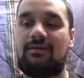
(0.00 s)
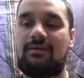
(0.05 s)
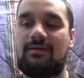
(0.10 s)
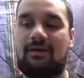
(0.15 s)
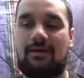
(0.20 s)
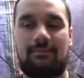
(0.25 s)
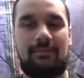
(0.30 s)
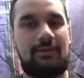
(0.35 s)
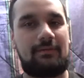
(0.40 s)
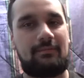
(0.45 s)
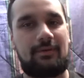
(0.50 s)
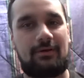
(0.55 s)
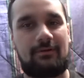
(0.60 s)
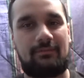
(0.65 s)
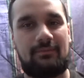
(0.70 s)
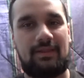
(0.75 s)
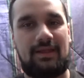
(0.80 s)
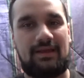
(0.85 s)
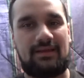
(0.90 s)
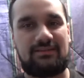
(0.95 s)
I made a mono
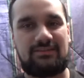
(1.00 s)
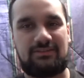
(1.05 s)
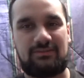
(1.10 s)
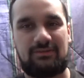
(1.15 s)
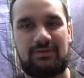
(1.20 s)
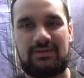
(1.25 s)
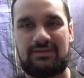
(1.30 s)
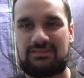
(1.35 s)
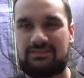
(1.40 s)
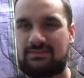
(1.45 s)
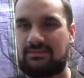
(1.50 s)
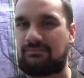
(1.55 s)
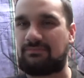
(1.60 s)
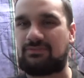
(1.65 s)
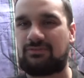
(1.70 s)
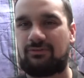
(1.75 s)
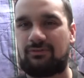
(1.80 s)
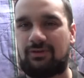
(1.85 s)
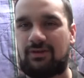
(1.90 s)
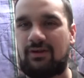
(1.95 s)
black so he has some
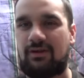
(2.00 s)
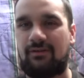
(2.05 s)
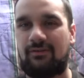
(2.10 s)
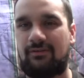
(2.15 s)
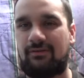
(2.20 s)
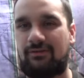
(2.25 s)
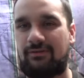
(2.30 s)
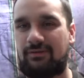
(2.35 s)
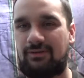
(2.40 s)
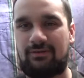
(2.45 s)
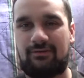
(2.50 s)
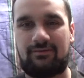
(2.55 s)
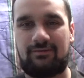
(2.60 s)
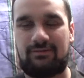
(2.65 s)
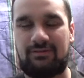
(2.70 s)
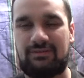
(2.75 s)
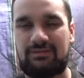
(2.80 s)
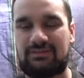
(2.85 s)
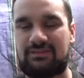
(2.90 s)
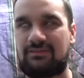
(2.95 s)
sort of color. You know,
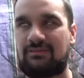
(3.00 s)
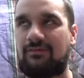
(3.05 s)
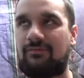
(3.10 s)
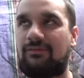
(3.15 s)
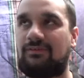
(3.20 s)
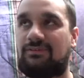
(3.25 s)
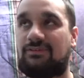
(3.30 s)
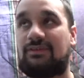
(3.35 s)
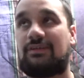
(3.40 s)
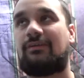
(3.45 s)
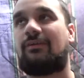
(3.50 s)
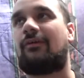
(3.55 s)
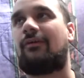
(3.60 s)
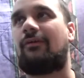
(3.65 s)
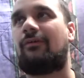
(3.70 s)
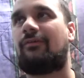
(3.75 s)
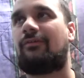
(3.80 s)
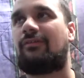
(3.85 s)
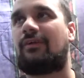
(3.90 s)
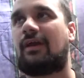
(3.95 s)
he's originally an
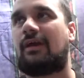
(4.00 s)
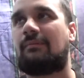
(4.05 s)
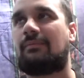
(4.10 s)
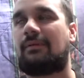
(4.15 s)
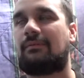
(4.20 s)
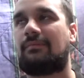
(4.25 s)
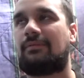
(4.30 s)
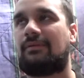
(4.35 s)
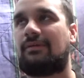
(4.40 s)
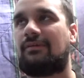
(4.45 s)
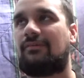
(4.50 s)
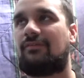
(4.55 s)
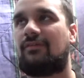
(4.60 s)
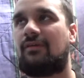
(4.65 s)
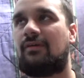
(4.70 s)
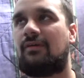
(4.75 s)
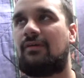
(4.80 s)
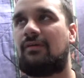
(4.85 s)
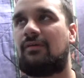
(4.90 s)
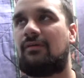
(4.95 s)
earth type, I believe.
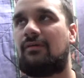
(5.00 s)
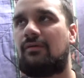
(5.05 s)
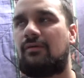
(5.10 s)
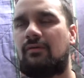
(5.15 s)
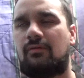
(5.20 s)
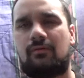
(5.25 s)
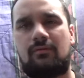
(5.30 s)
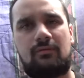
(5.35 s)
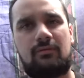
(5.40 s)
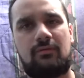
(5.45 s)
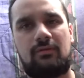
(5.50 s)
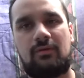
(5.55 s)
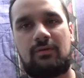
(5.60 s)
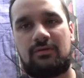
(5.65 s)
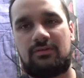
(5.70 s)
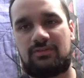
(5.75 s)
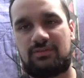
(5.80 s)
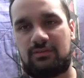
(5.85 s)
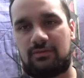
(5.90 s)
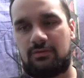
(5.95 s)

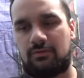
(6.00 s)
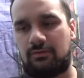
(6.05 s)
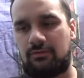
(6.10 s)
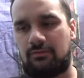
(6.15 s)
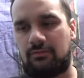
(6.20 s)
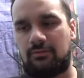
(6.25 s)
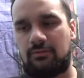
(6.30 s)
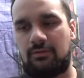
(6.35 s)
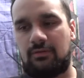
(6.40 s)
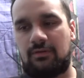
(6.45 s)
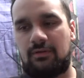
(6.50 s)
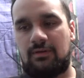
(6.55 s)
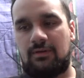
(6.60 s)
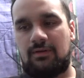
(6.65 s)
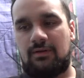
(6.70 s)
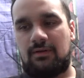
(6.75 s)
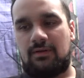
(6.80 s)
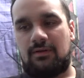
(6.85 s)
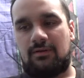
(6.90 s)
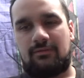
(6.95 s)
So
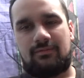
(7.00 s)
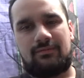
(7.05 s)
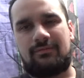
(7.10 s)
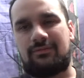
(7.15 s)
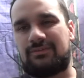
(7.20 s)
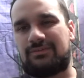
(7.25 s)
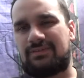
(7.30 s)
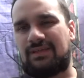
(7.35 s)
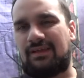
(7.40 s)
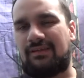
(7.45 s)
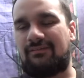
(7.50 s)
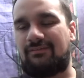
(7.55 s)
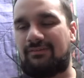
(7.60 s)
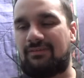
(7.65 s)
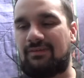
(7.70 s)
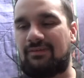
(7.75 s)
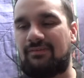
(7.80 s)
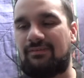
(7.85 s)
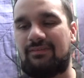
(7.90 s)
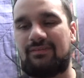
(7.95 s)
I don't
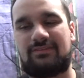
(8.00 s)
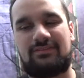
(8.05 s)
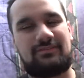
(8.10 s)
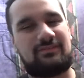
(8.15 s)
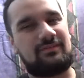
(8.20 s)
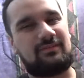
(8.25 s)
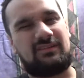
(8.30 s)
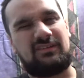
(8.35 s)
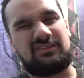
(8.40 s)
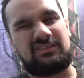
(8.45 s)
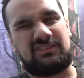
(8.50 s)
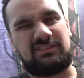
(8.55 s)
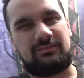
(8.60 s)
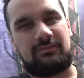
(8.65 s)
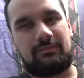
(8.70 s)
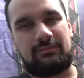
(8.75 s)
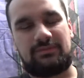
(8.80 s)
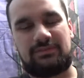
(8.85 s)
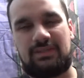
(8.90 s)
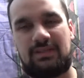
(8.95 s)
think this is the closest to
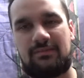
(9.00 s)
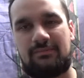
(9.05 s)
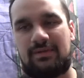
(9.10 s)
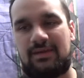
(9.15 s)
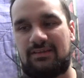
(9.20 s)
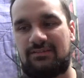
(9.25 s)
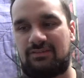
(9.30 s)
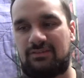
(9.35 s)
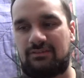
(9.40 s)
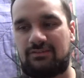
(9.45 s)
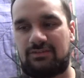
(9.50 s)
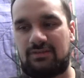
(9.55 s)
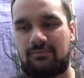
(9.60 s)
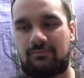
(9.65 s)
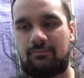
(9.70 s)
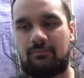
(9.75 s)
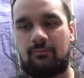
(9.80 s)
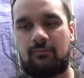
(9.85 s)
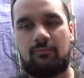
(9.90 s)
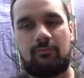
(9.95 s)
represent magic or
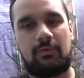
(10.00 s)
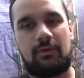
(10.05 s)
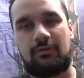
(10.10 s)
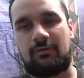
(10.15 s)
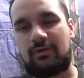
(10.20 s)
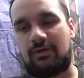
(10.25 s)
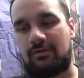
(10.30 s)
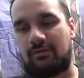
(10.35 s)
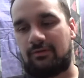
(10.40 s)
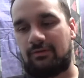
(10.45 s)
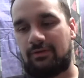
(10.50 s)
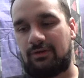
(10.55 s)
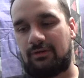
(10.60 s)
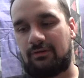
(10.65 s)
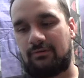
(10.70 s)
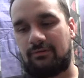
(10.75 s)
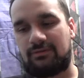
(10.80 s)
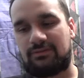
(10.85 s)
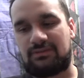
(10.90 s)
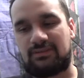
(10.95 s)
something. Monocolor, you
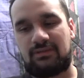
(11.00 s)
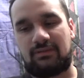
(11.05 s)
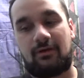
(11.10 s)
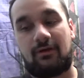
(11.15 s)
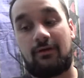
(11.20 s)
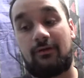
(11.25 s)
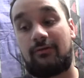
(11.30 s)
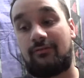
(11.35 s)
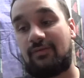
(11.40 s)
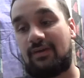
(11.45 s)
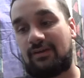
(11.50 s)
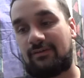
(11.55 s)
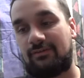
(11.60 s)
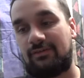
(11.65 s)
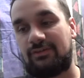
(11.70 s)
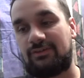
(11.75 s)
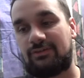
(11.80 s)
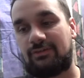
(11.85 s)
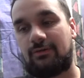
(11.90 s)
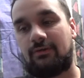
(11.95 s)
know, he's an artifact
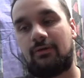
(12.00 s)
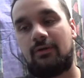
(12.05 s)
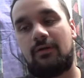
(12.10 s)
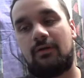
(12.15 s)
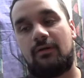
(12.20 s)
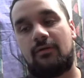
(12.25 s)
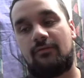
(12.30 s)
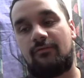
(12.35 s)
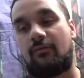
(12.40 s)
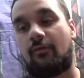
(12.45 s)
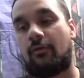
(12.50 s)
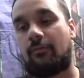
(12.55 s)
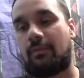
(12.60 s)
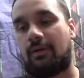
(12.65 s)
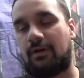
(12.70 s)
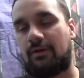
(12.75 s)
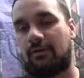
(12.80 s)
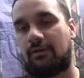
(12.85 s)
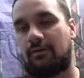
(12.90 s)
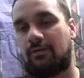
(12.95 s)
creature, 4
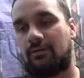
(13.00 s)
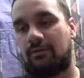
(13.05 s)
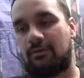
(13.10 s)
mana,